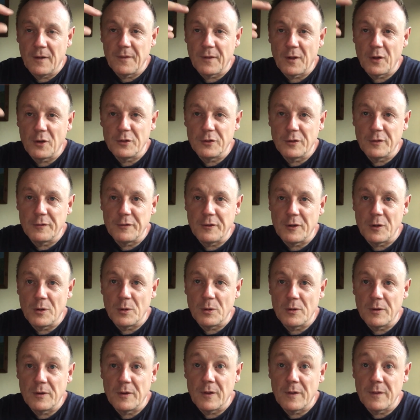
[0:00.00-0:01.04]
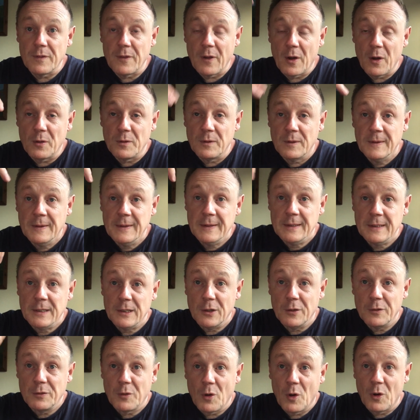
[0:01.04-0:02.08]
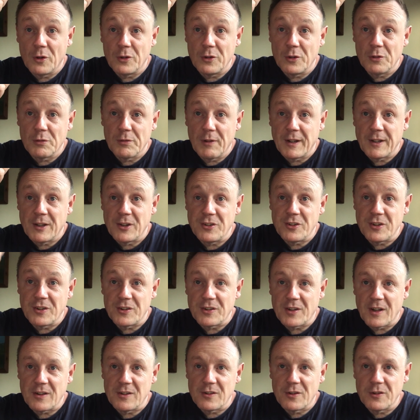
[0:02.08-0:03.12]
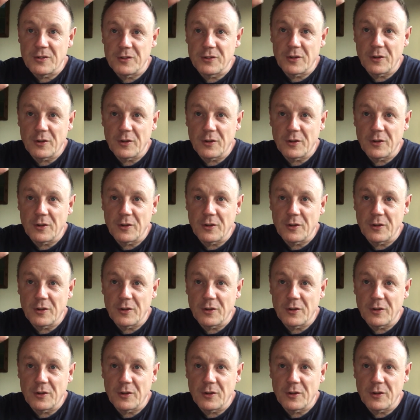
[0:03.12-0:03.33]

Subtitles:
Those of you that don't, you've got your energy centers.